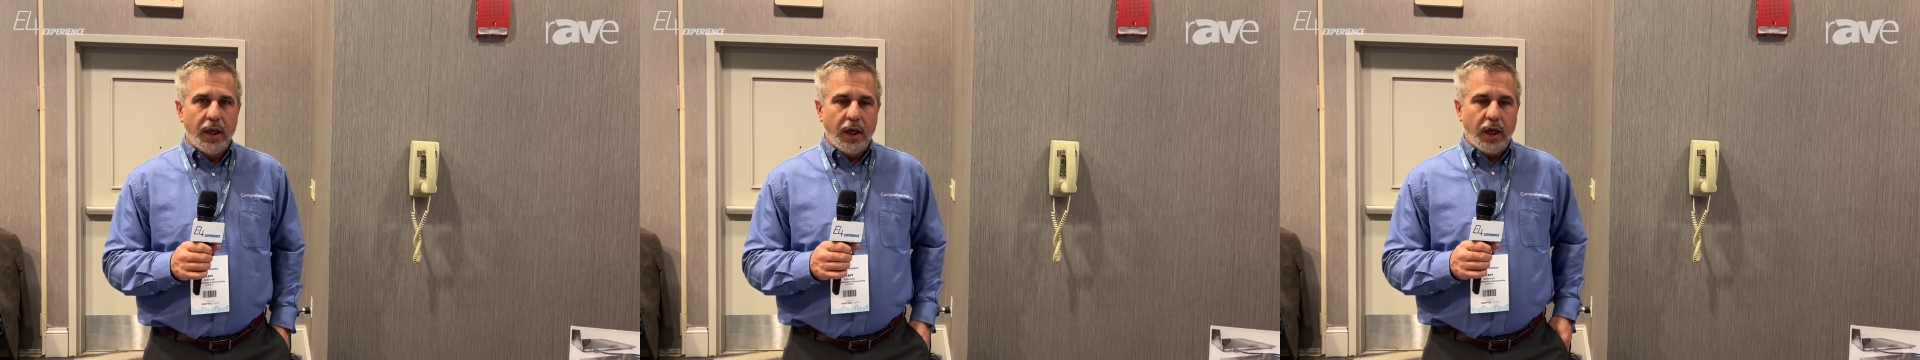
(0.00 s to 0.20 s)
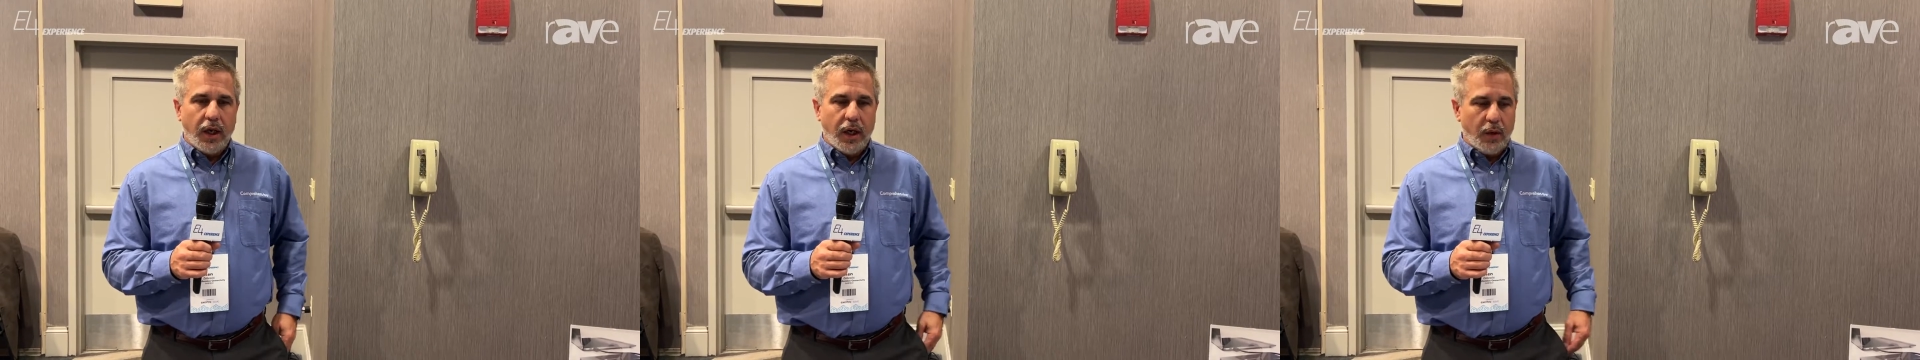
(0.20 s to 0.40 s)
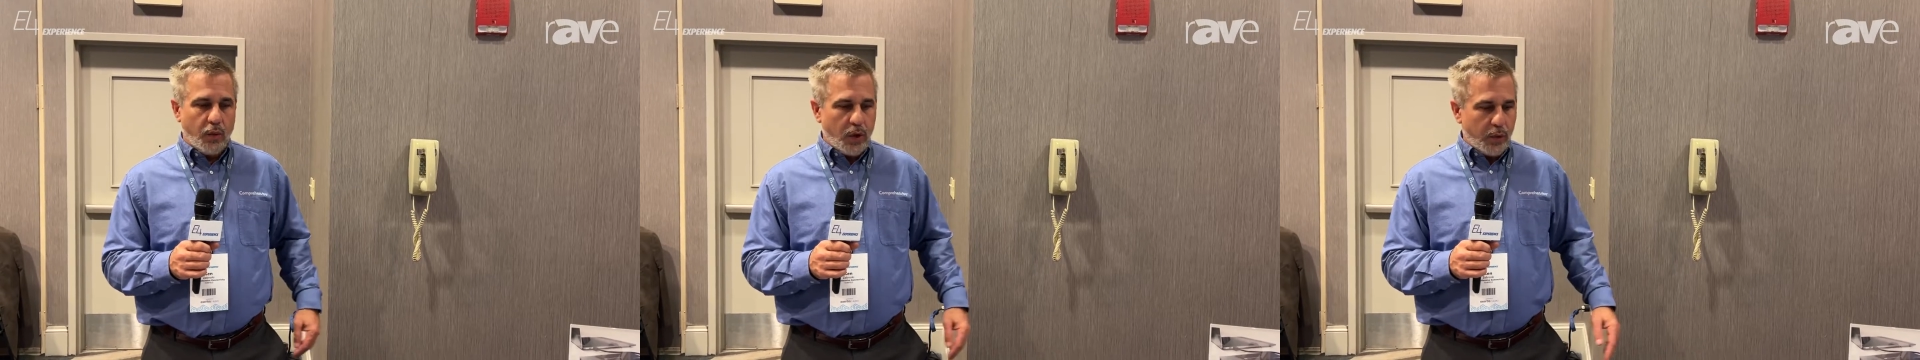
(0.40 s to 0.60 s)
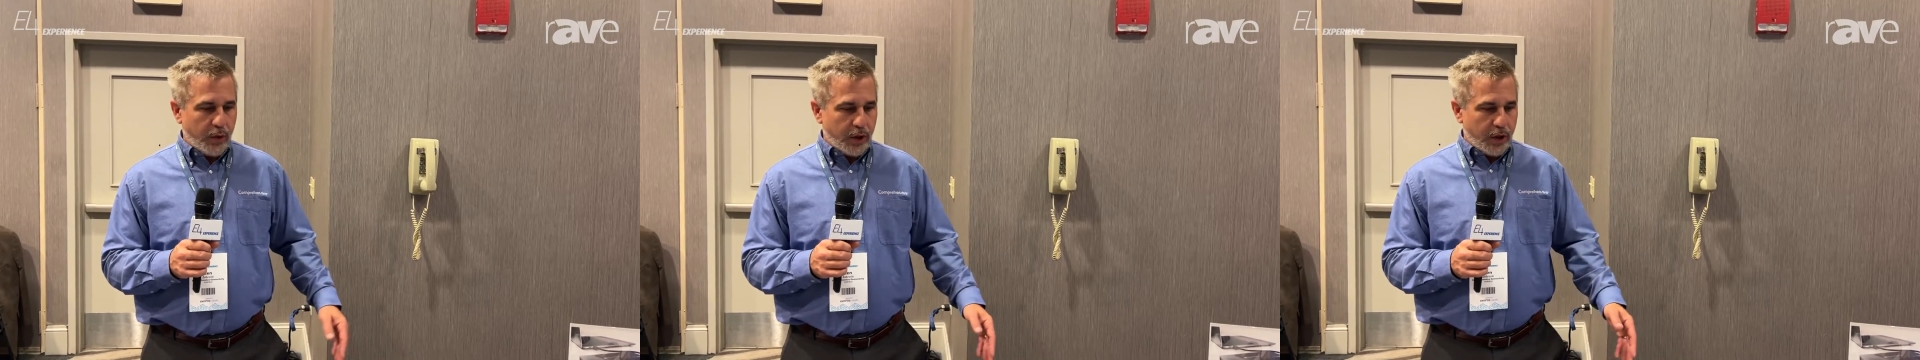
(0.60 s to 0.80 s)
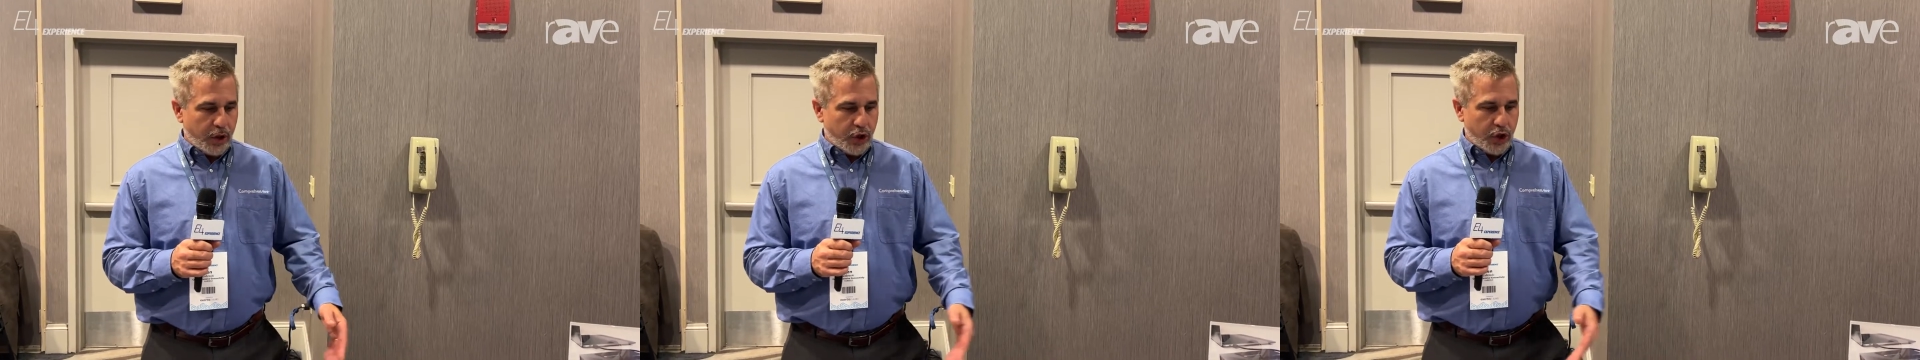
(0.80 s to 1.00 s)
And what we're
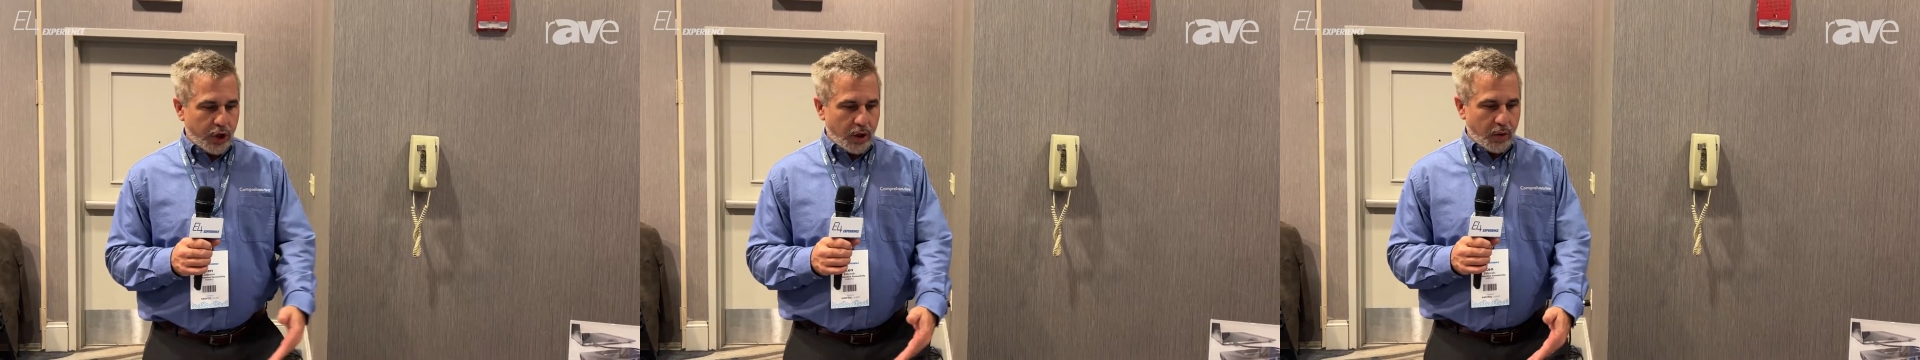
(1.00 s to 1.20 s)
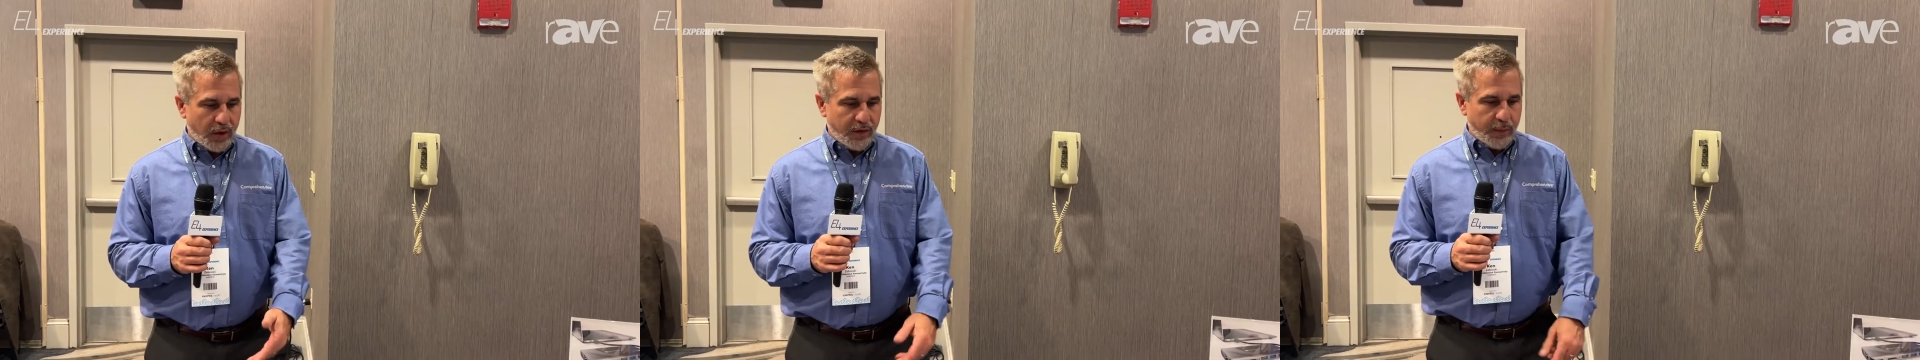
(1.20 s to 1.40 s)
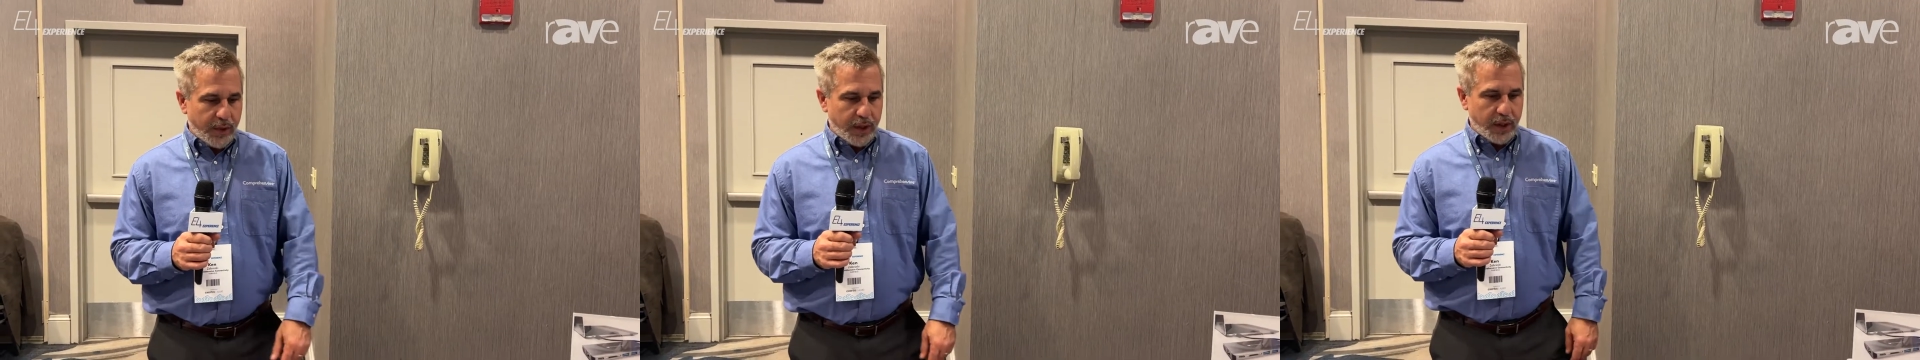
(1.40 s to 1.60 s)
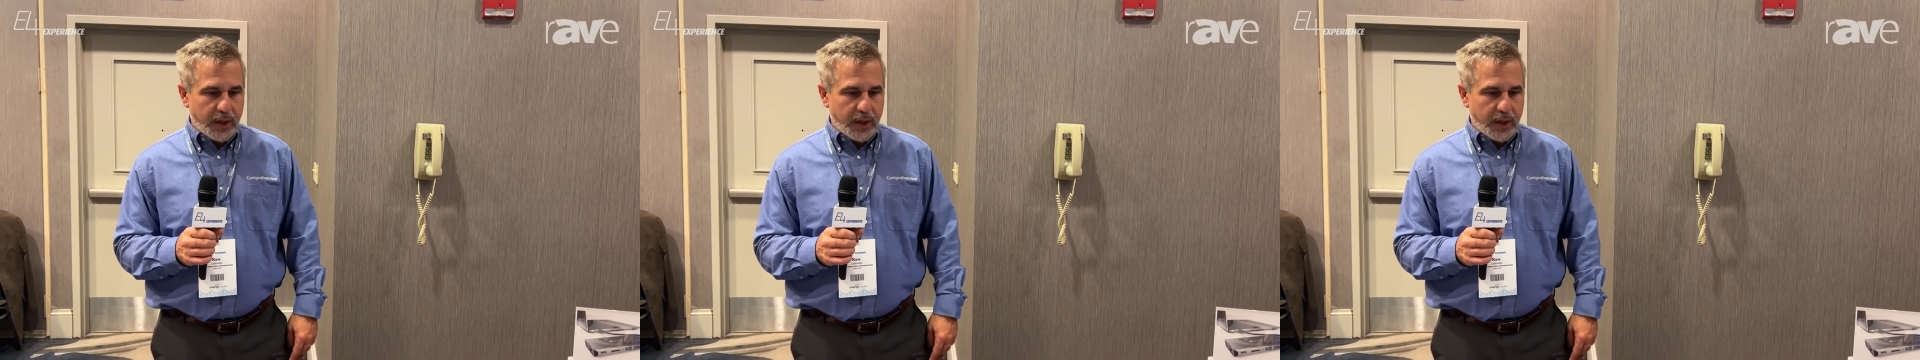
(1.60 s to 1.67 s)
going to show everybody